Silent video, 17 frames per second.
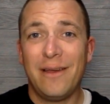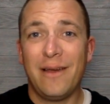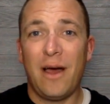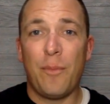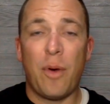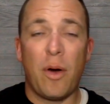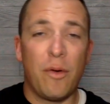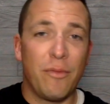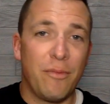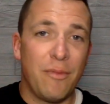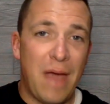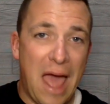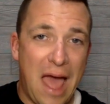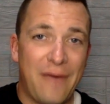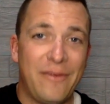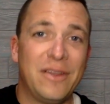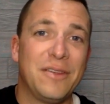about
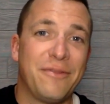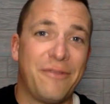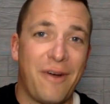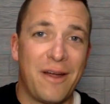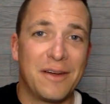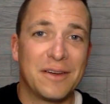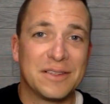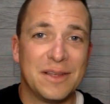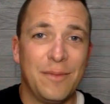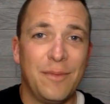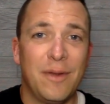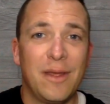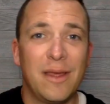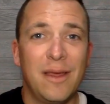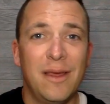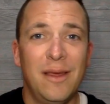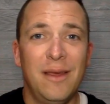having to fire
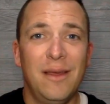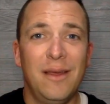somebody,